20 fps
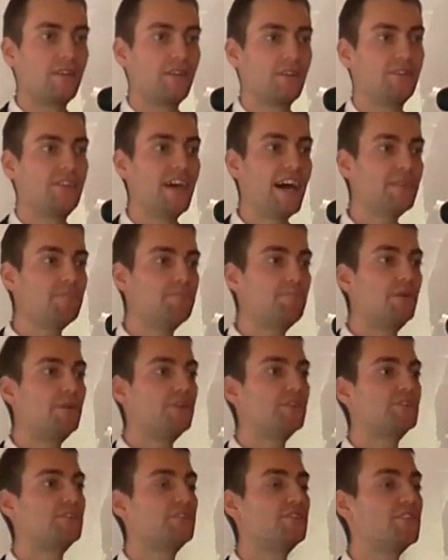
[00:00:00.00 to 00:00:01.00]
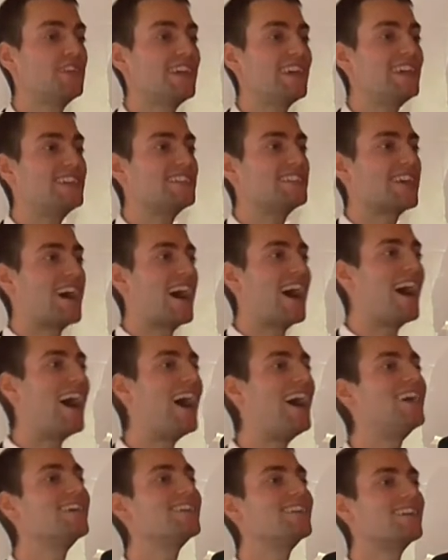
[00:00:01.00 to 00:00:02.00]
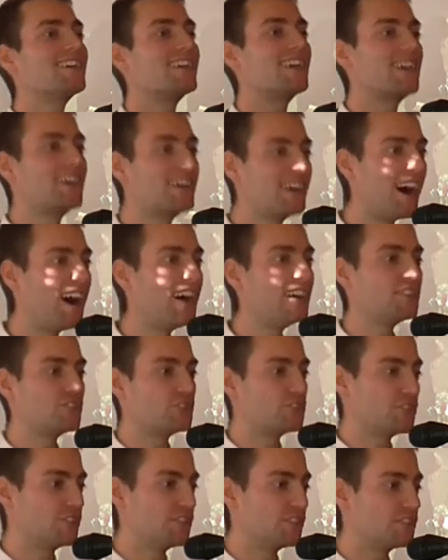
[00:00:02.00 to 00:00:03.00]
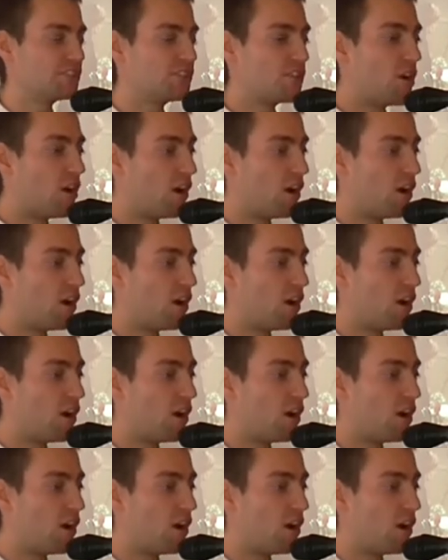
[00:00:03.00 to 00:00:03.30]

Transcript: that person is unconscious